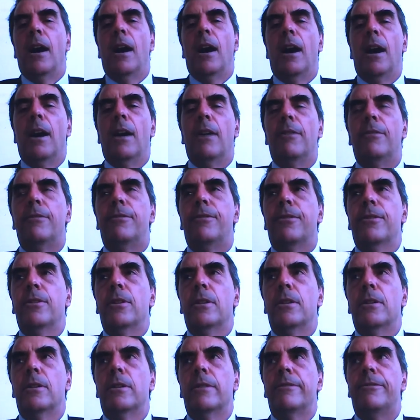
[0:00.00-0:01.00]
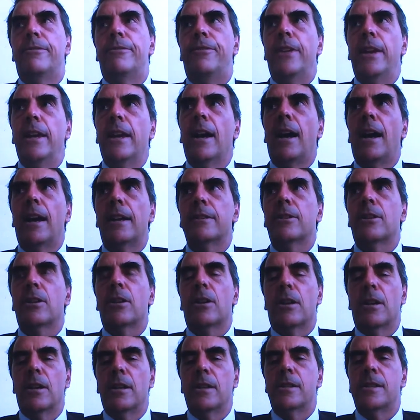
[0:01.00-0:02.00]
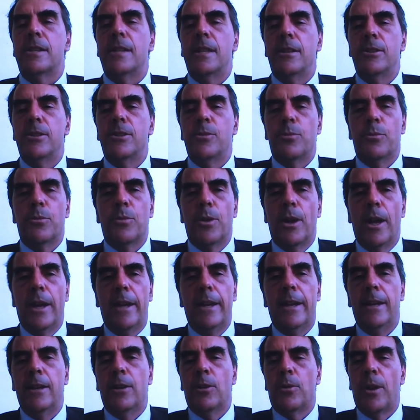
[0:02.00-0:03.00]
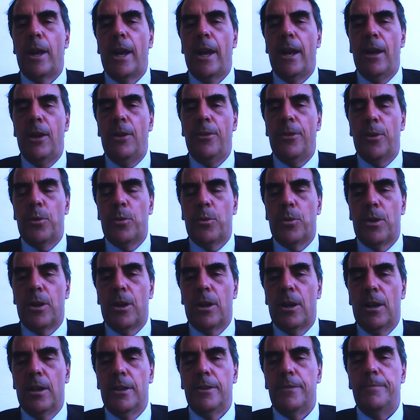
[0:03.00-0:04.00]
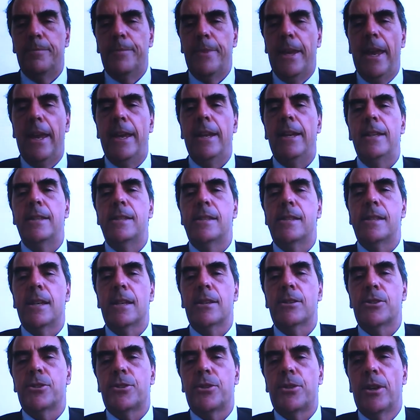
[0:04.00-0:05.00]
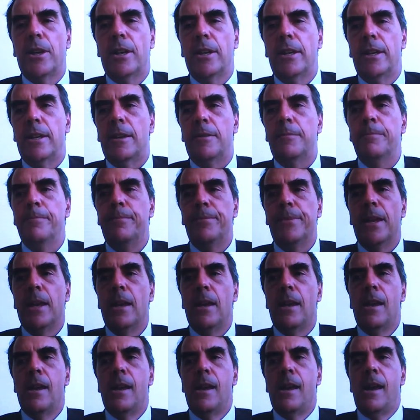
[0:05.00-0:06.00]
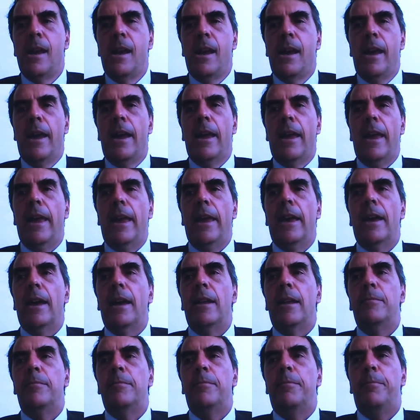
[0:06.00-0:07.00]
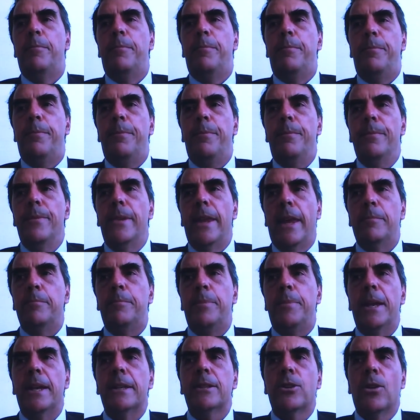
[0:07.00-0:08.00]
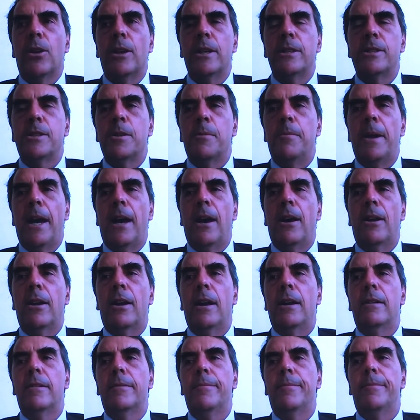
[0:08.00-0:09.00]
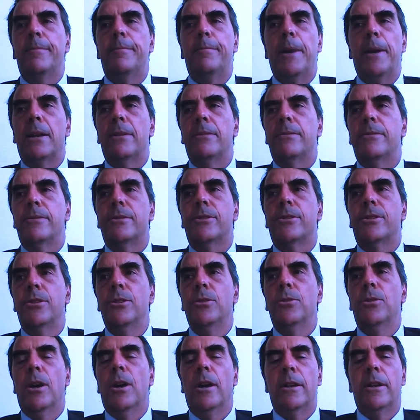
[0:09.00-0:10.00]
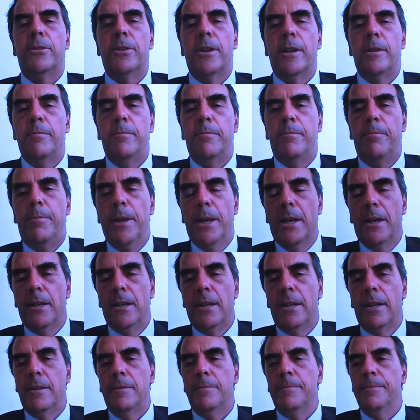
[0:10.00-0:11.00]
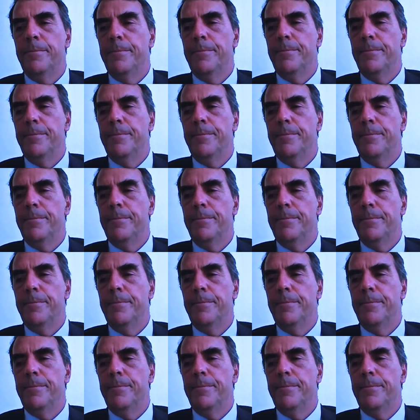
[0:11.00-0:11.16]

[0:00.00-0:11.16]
of fiat currencies running around the world. $86 trillion. And Bitcoin's about $200 billion.